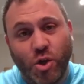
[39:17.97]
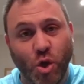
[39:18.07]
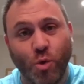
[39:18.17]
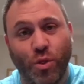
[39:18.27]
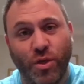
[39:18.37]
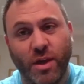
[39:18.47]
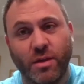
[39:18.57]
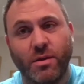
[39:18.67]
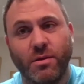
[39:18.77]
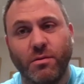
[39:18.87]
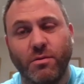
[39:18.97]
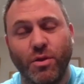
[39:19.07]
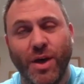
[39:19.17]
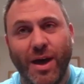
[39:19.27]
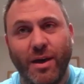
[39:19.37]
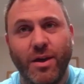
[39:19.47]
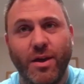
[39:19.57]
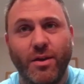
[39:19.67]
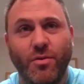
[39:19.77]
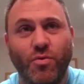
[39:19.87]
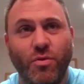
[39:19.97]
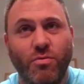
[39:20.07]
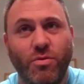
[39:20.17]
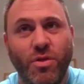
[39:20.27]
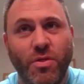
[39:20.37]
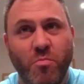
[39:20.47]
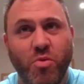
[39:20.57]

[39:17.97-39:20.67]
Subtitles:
do think that they